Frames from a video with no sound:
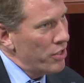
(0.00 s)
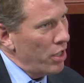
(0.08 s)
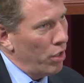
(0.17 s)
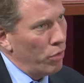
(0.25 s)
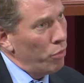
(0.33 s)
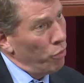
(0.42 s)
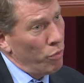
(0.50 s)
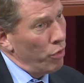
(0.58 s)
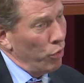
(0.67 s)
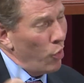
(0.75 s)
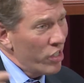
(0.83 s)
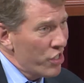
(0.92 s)
so
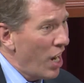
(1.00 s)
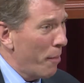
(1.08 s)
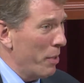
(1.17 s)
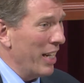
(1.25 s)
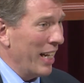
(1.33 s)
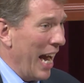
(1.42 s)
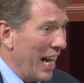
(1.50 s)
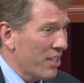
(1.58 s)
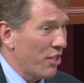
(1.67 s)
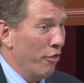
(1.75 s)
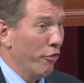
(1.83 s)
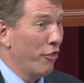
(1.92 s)
the lawyer's not being
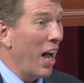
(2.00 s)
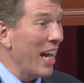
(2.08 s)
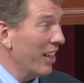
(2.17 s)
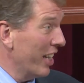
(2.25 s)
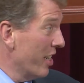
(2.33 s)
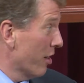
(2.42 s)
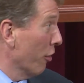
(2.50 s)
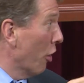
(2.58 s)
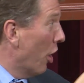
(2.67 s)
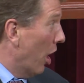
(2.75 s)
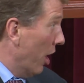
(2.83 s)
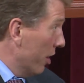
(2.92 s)
asked to violate the
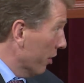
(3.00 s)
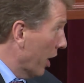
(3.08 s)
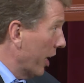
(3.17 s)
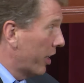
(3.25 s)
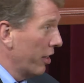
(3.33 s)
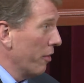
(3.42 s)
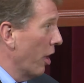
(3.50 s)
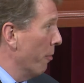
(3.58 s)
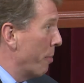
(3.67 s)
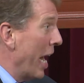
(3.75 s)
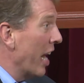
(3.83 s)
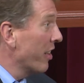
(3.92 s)
law, like
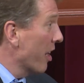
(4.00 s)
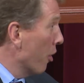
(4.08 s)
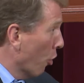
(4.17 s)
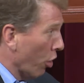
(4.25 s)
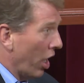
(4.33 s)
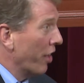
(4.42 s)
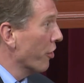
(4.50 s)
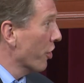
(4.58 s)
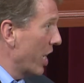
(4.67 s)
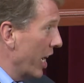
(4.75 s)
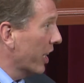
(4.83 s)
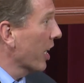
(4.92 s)
abandon or
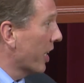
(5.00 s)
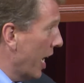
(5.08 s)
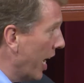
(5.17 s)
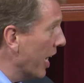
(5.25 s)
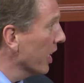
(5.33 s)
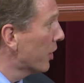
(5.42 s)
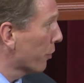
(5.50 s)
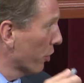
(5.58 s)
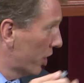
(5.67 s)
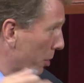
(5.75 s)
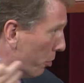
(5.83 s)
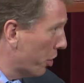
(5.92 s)
undertake a case for
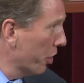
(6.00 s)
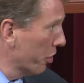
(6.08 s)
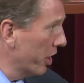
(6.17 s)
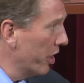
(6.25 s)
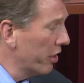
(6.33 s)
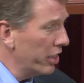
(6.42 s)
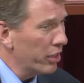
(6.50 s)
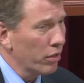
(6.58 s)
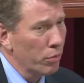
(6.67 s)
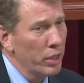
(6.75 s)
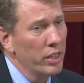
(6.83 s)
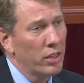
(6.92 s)
some clearly illegal
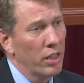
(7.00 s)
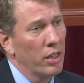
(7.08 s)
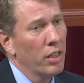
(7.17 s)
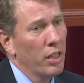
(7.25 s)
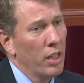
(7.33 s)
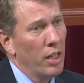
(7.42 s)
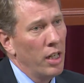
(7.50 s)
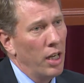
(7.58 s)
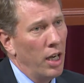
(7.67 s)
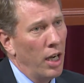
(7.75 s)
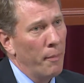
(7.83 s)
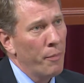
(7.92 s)
reason.
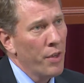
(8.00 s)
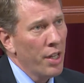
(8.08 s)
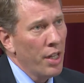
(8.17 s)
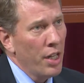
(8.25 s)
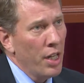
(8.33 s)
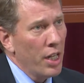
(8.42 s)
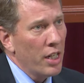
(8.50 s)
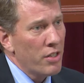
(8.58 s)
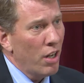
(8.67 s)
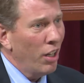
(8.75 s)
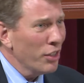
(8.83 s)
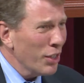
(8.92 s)
Um, it's
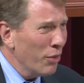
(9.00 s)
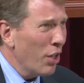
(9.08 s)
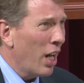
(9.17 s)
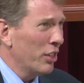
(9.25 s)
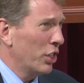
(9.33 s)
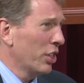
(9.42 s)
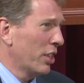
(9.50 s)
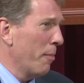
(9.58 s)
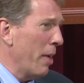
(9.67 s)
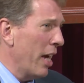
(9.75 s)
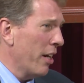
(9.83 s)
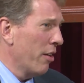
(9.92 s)
also not just a
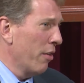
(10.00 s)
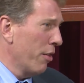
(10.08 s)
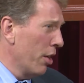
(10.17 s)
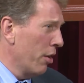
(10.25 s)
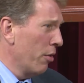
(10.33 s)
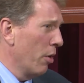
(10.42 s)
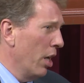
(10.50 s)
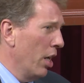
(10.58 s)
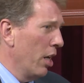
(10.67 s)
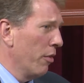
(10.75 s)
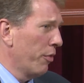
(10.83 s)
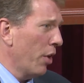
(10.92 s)
matter, though,
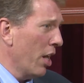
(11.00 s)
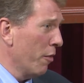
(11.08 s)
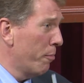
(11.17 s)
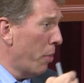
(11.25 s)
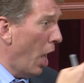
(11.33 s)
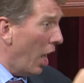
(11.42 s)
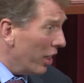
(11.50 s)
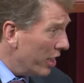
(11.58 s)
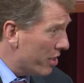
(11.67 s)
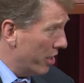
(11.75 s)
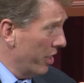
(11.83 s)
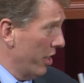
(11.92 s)
of kind of
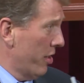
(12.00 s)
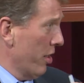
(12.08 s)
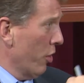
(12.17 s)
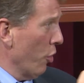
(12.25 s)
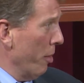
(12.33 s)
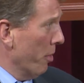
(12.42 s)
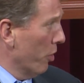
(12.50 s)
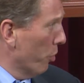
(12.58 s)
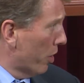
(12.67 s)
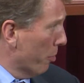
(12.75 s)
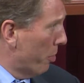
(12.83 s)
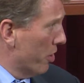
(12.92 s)
policy disagreement
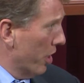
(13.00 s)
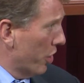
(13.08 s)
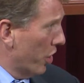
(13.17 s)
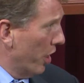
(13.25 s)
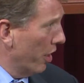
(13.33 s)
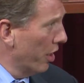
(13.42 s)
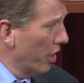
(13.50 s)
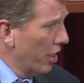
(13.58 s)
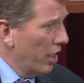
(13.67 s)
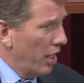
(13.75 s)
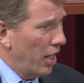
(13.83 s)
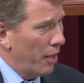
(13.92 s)
with the position.
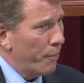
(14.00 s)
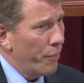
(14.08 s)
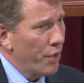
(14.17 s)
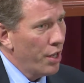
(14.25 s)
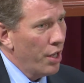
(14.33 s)
Um,